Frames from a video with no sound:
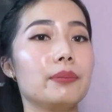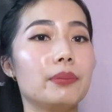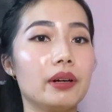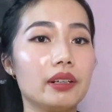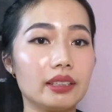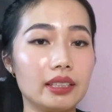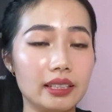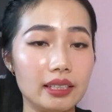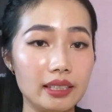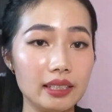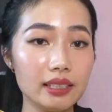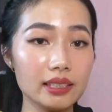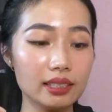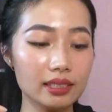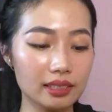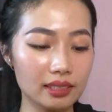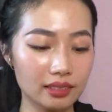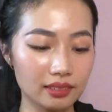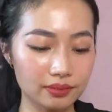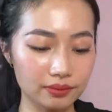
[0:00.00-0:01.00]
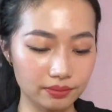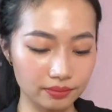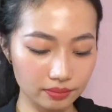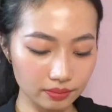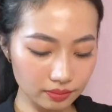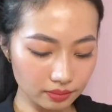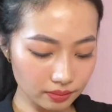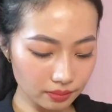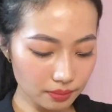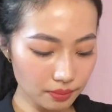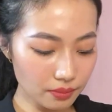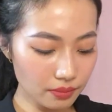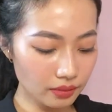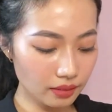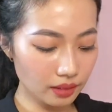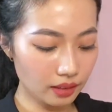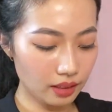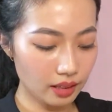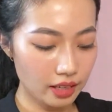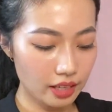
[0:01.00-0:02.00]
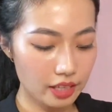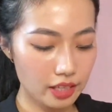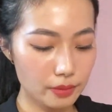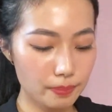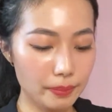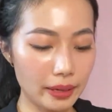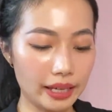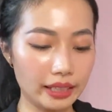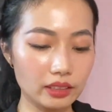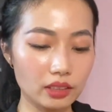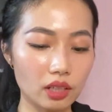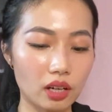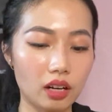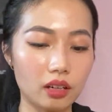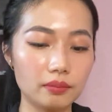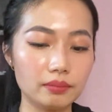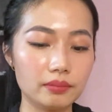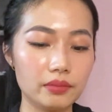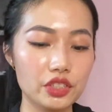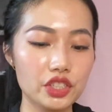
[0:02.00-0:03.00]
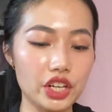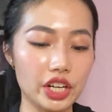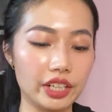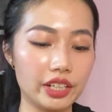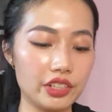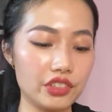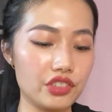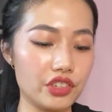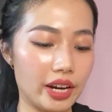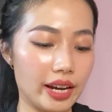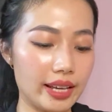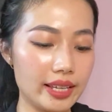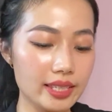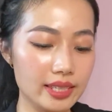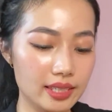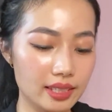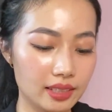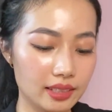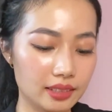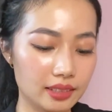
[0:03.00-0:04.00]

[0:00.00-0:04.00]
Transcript: bought this spec top checkered dress.